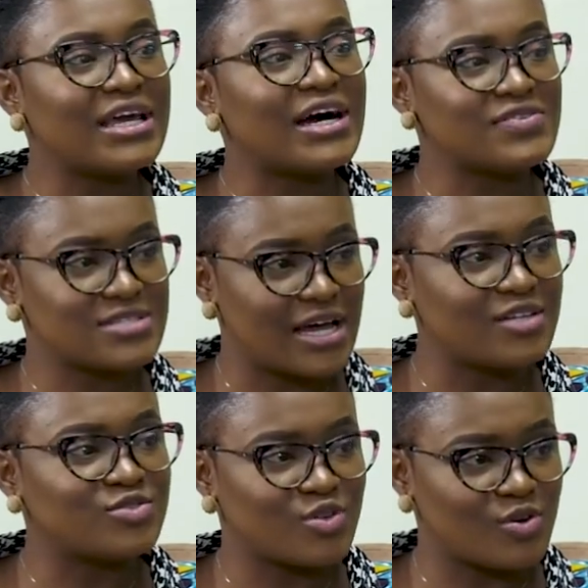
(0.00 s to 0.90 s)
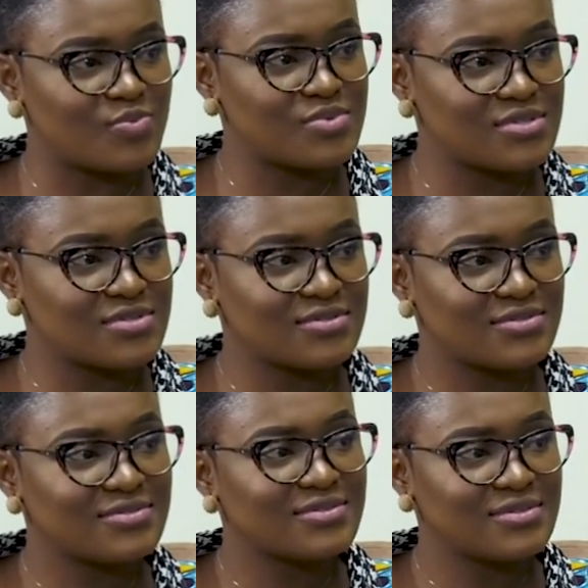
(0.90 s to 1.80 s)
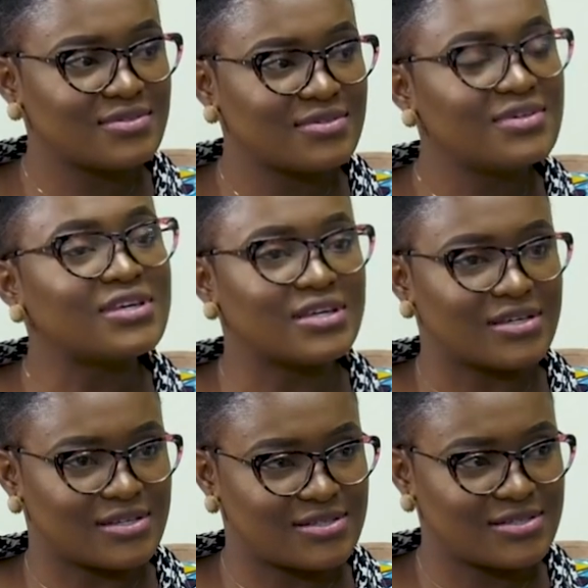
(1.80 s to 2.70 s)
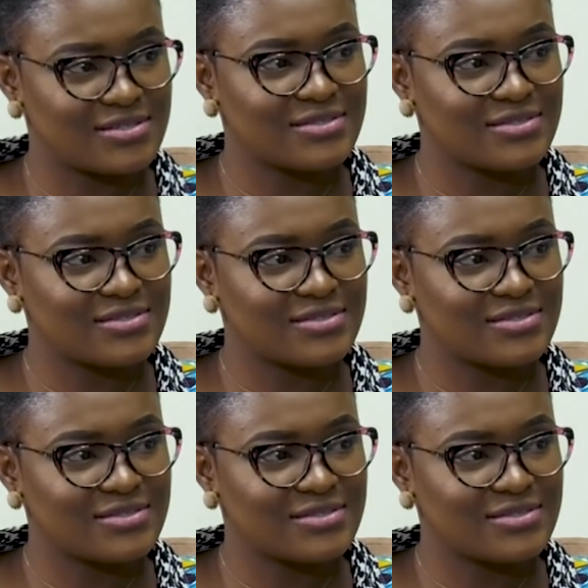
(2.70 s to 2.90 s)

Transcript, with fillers: they have side That's jobs. going to give him income. Yes. You get me? But